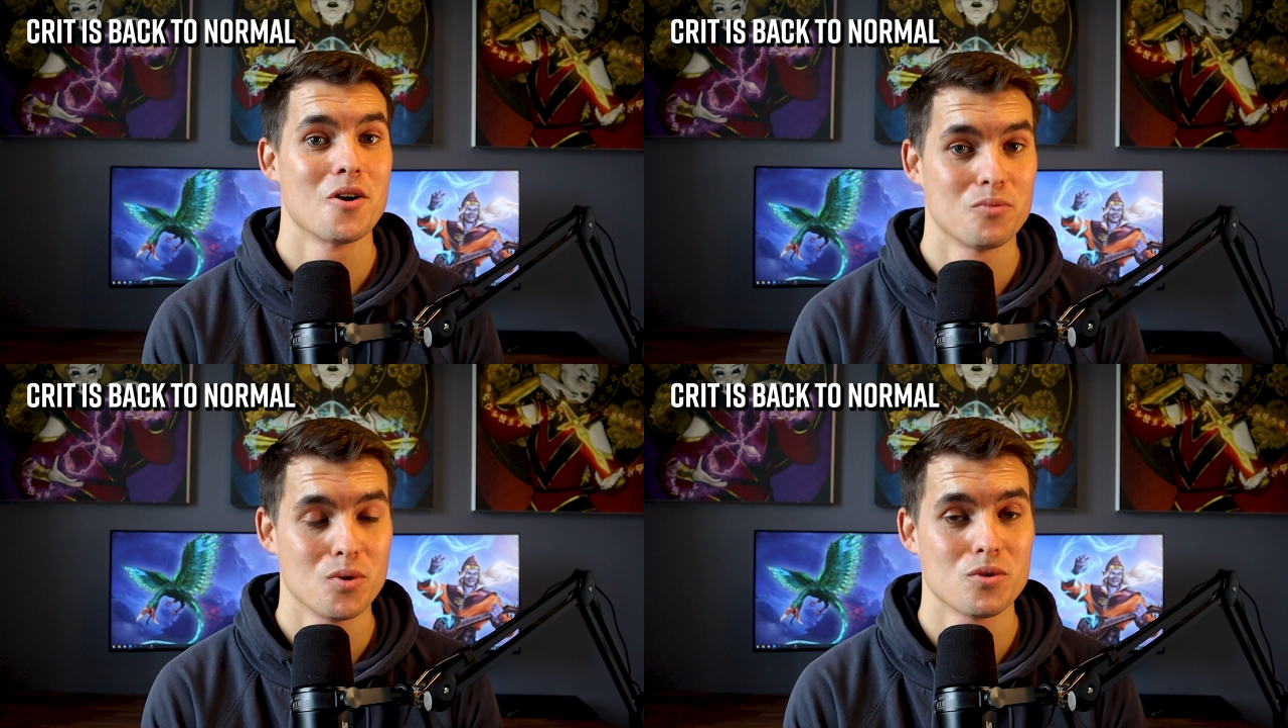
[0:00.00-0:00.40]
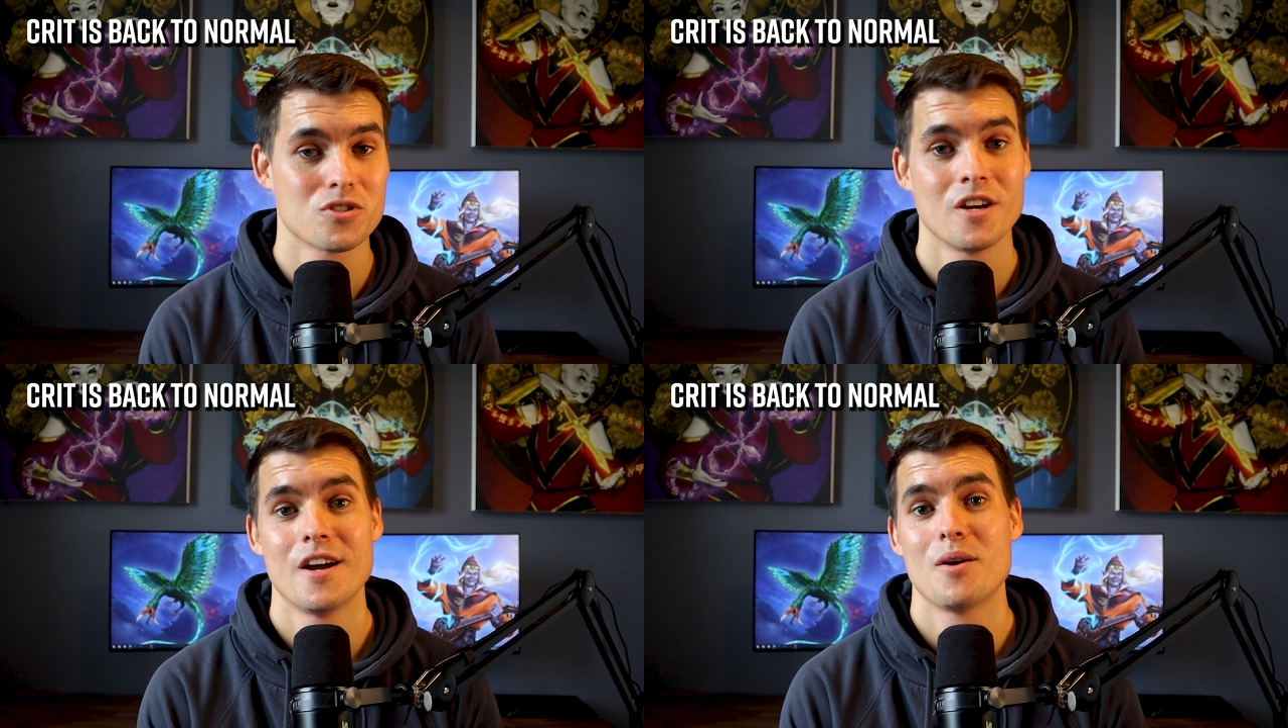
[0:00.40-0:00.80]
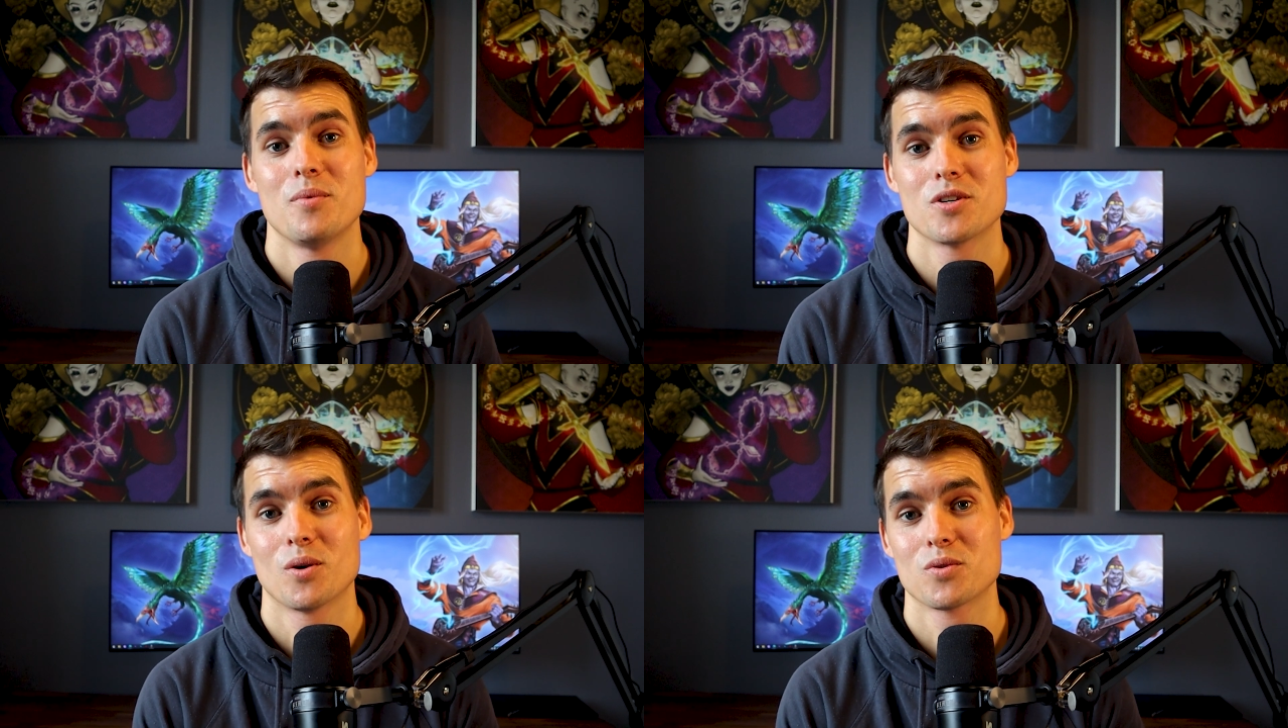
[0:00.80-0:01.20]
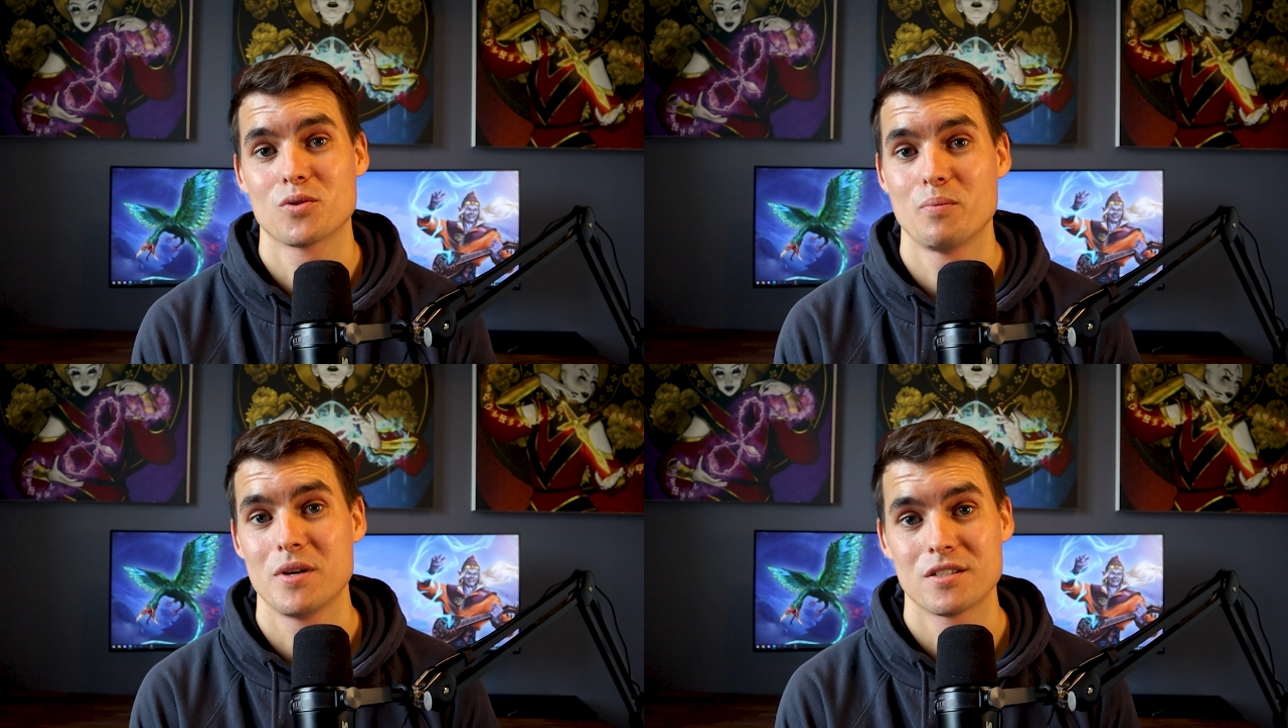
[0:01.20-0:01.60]
rules, which also
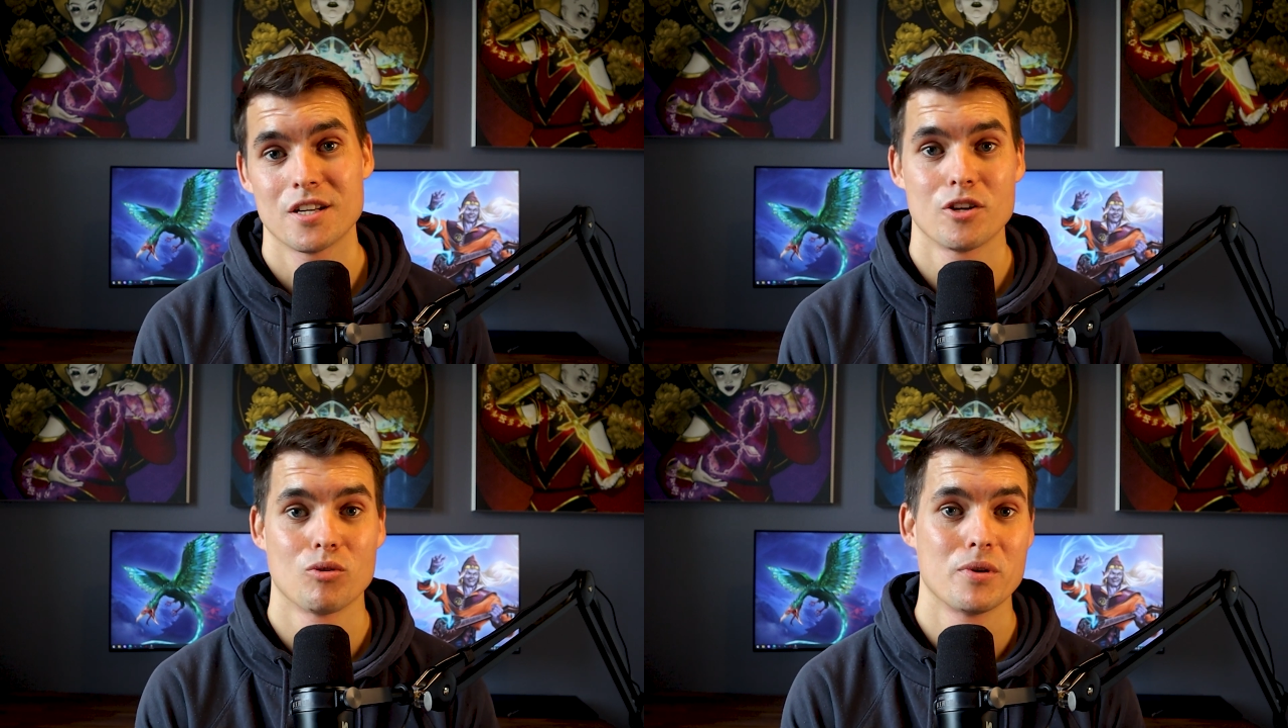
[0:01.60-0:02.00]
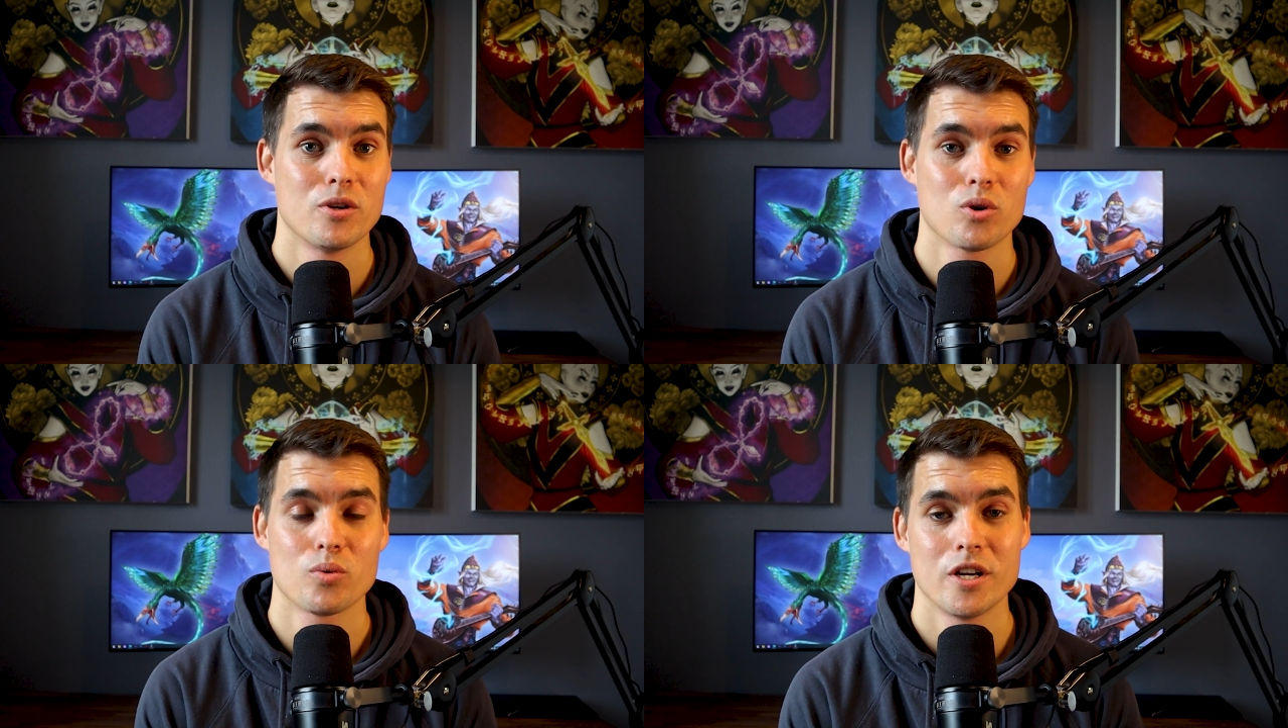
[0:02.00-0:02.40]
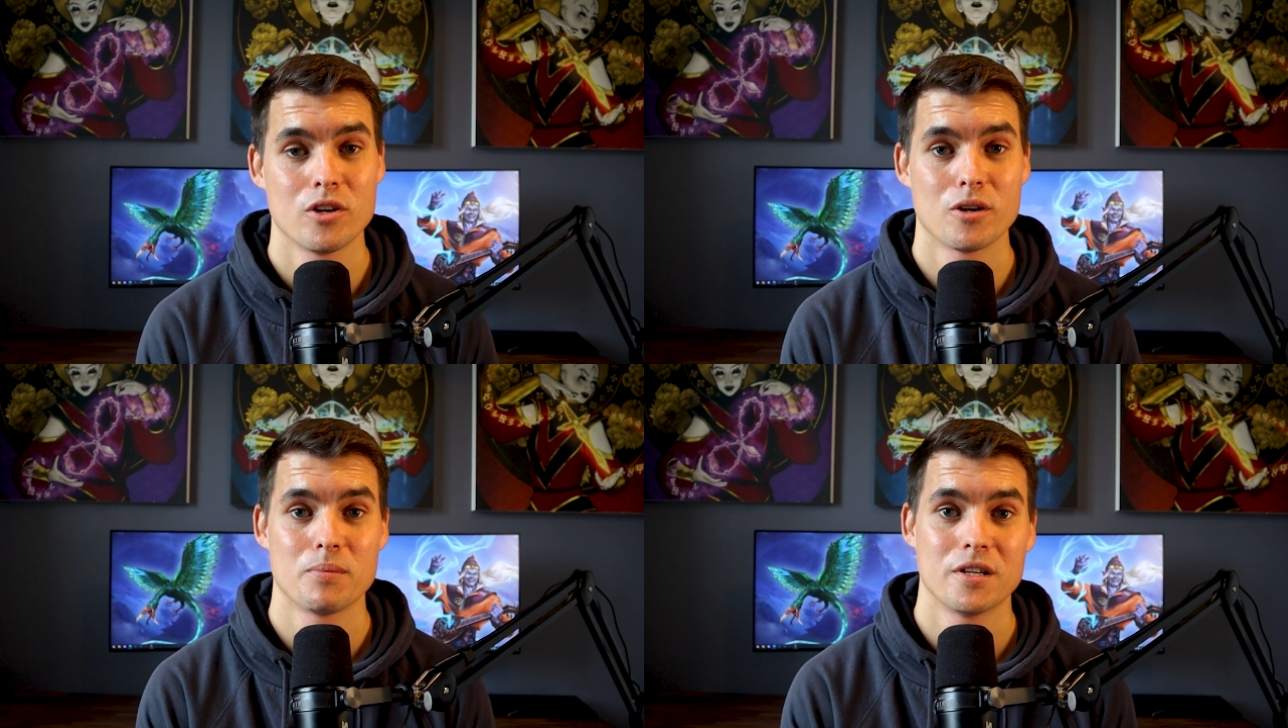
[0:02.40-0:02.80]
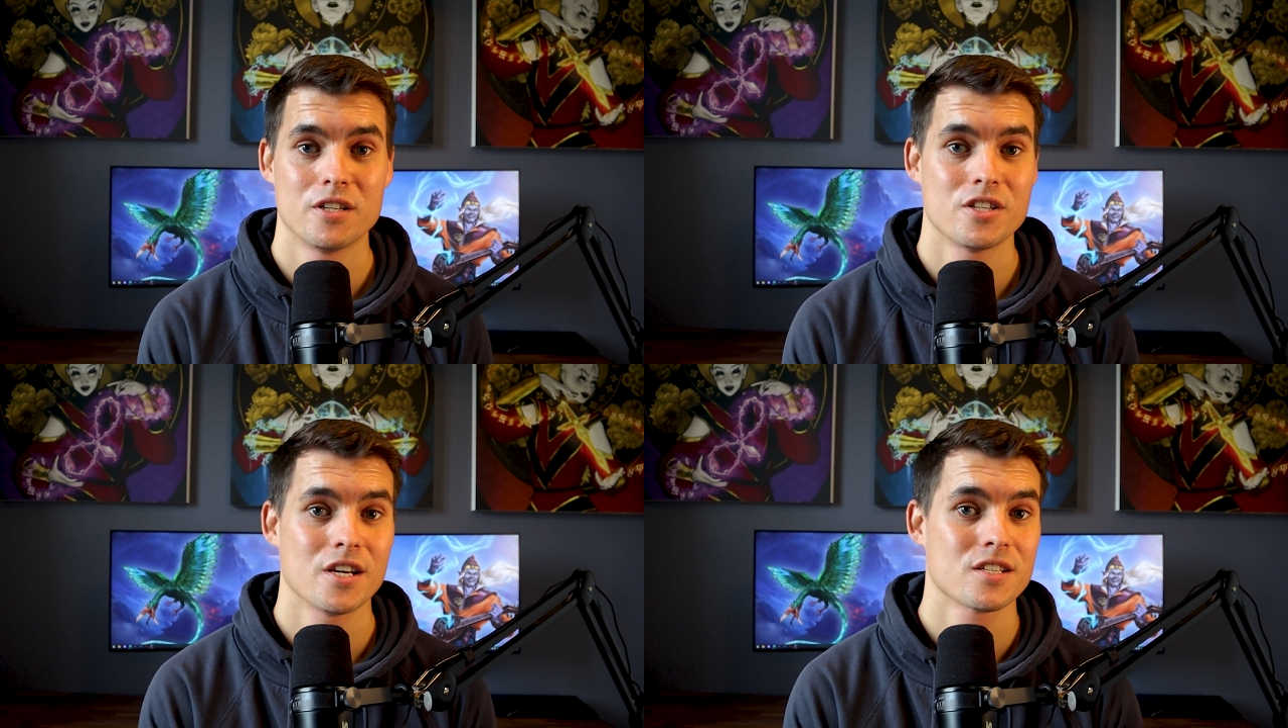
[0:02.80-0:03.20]
means that there will be no critting on ability
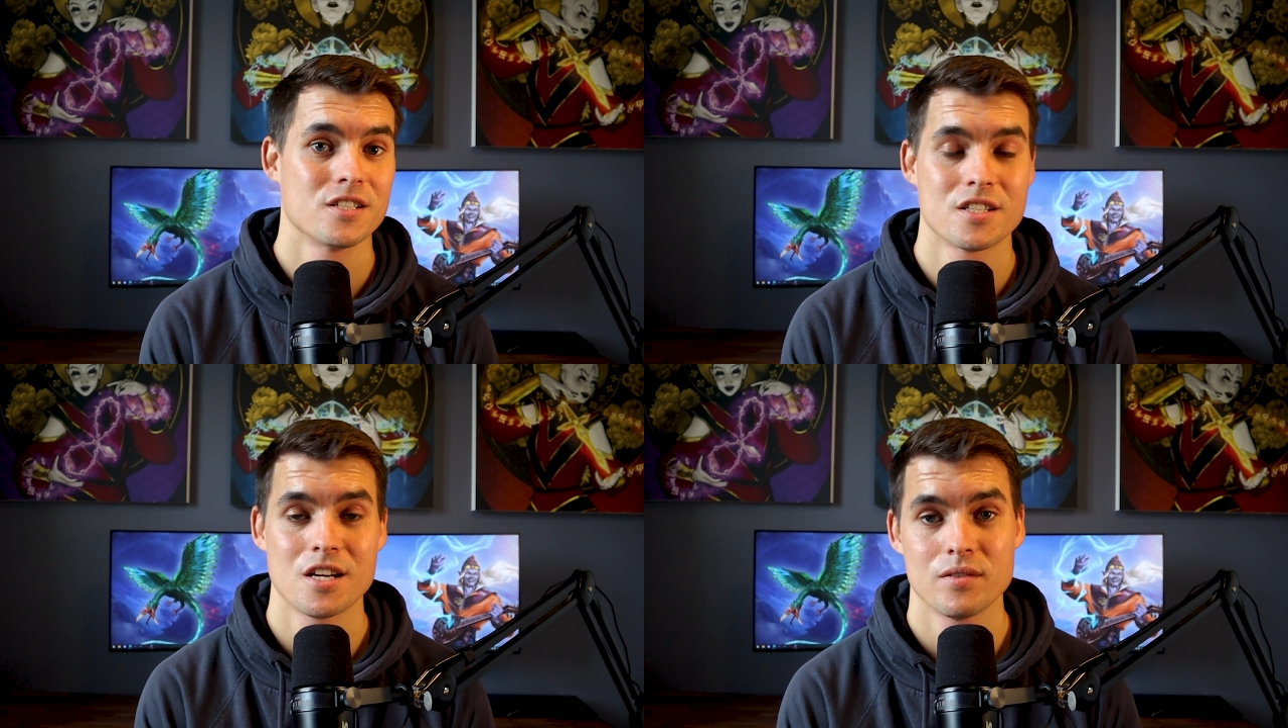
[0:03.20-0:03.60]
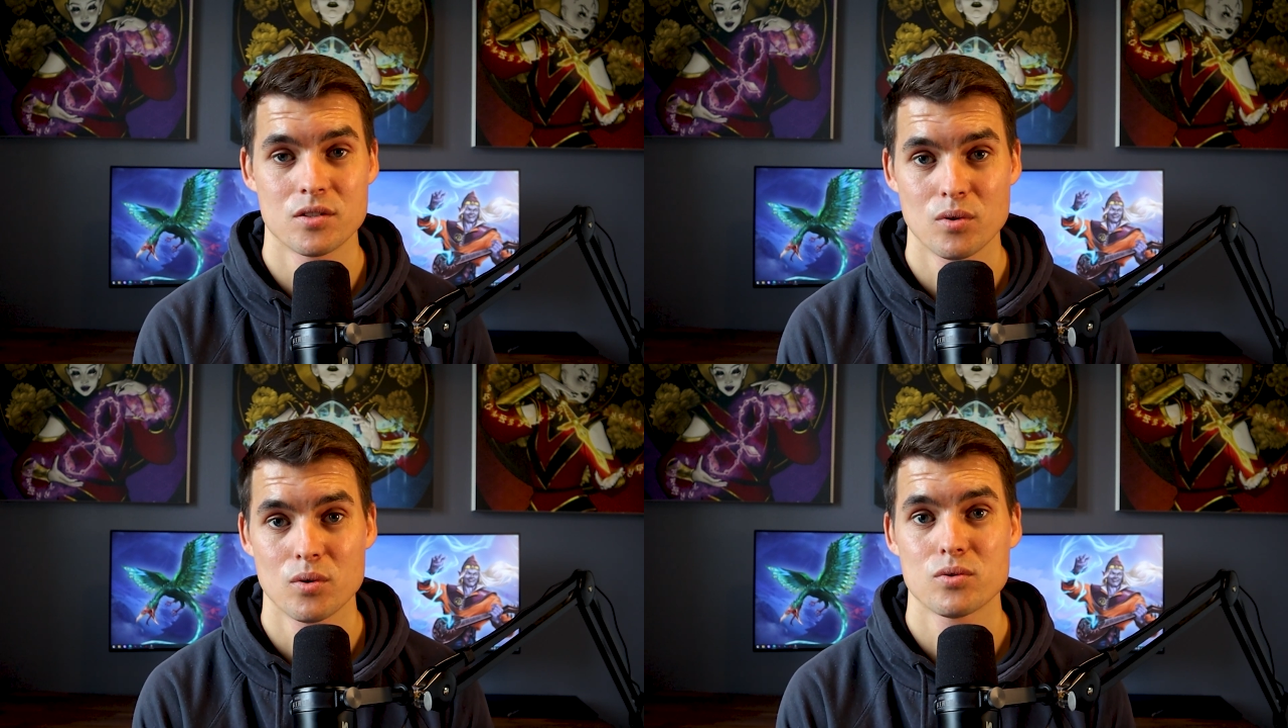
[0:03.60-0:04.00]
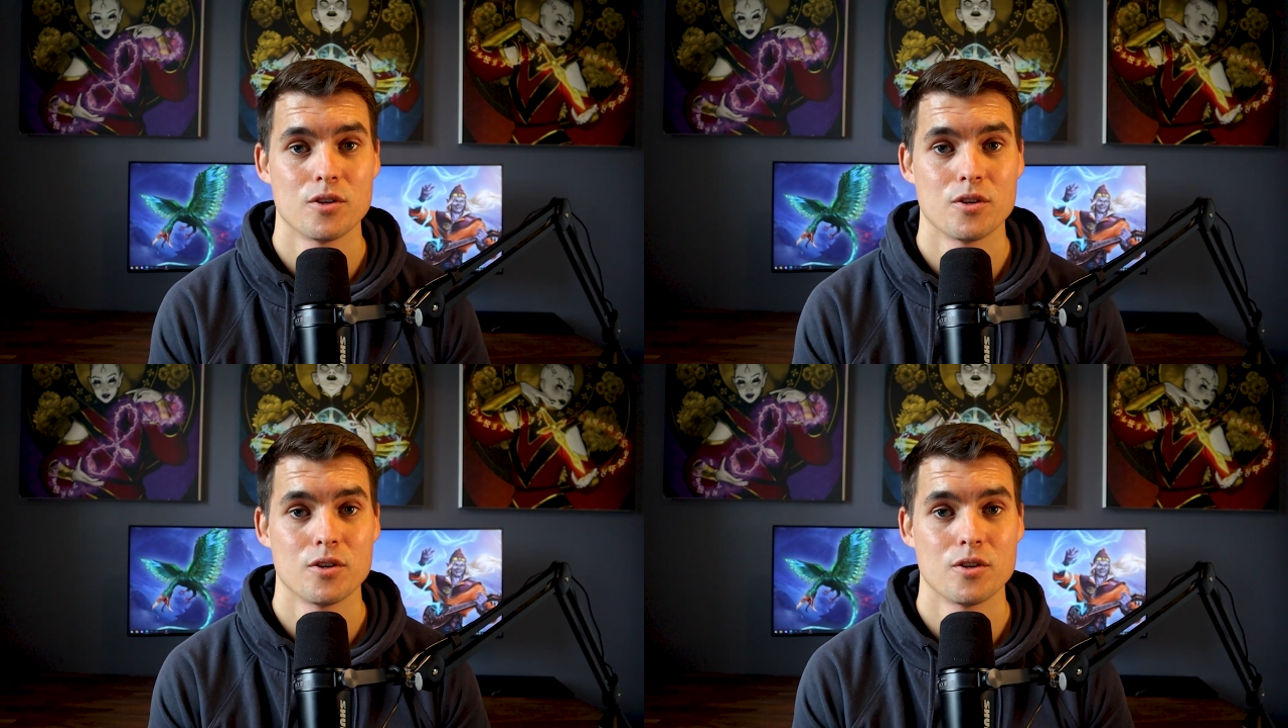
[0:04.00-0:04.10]
checks and saving throws.